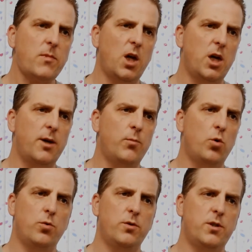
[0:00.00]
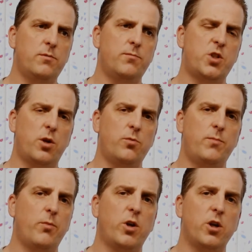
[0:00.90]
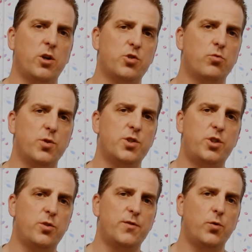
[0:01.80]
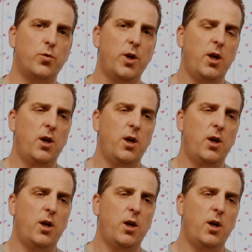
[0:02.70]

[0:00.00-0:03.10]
So memory cards are always useful.